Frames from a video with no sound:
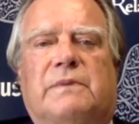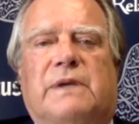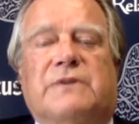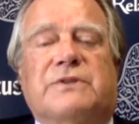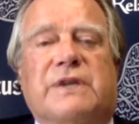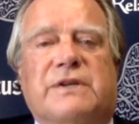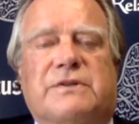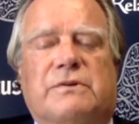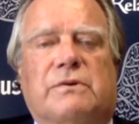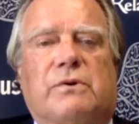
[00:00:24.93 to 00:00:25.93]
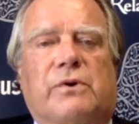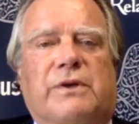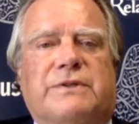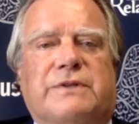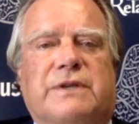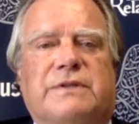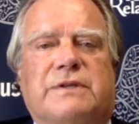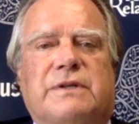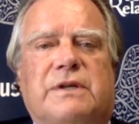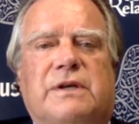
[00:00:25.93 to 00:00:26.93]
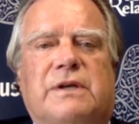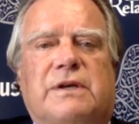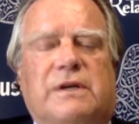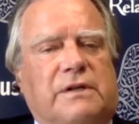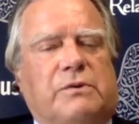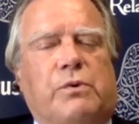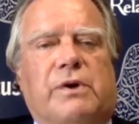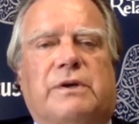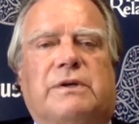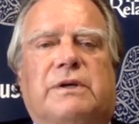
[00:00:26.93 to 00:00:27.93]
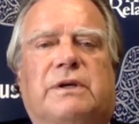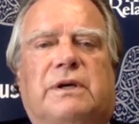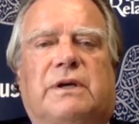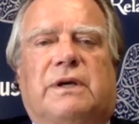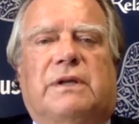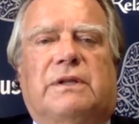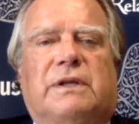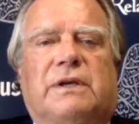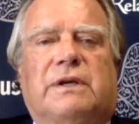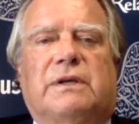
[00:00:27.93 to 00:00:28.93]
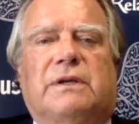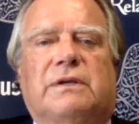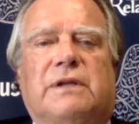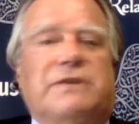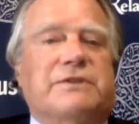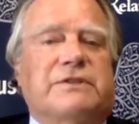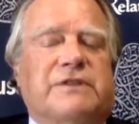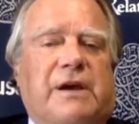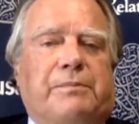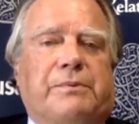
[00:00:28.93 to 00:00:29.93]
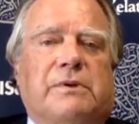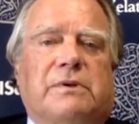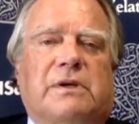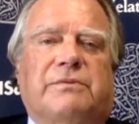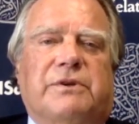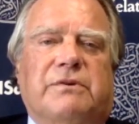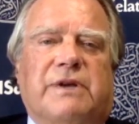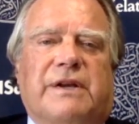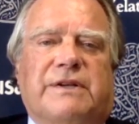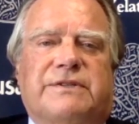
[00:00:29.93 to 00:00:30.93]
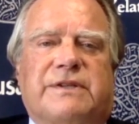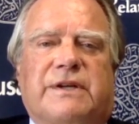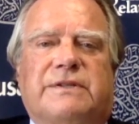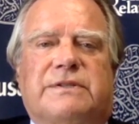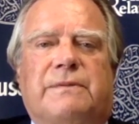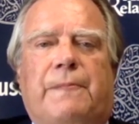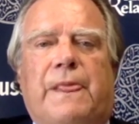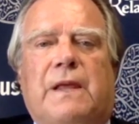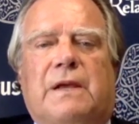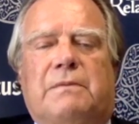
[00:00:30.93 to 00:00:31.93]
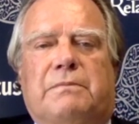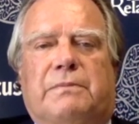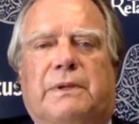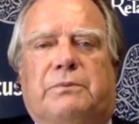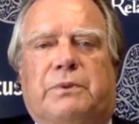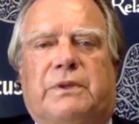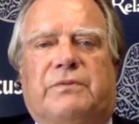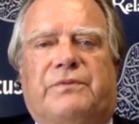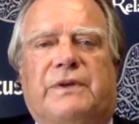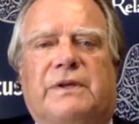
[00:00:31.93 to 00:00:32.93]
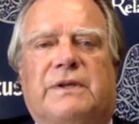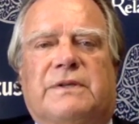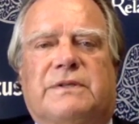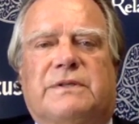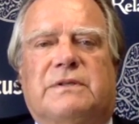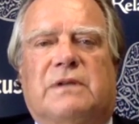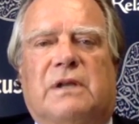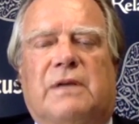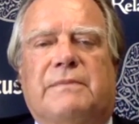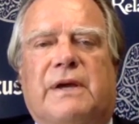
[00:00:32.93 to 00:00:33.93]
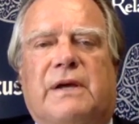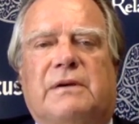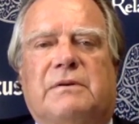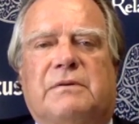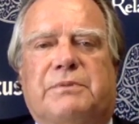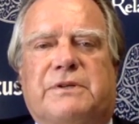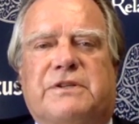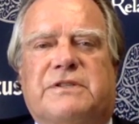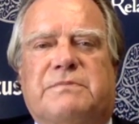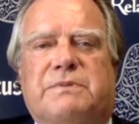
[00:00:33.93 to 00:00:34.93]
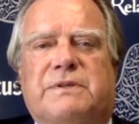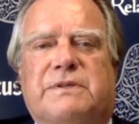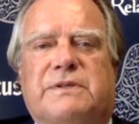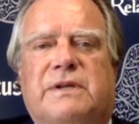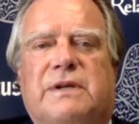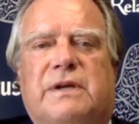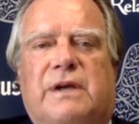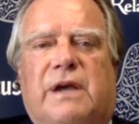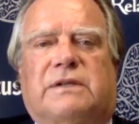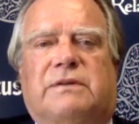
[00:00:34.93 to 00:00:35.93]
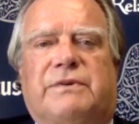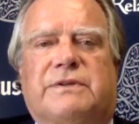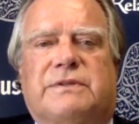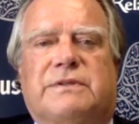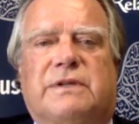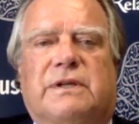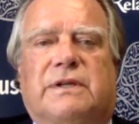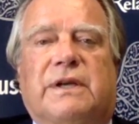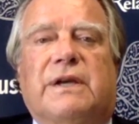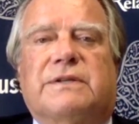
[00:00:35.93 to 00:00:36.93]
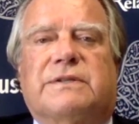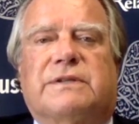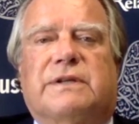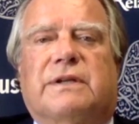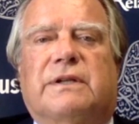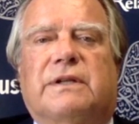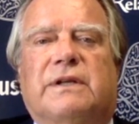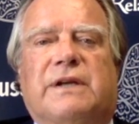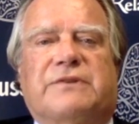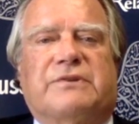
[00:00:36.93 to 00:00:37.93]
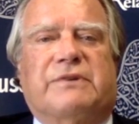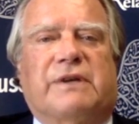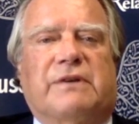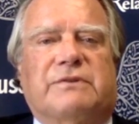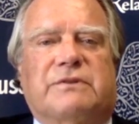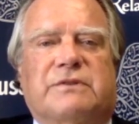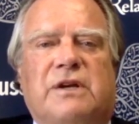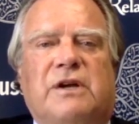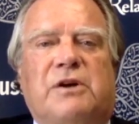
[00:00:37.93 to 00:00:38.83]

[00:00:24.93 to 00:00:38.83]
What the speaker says: educational organization headquartered in the nation's capital of the United States, but with affiliates, alumni, participants, activists engaged in the National Council's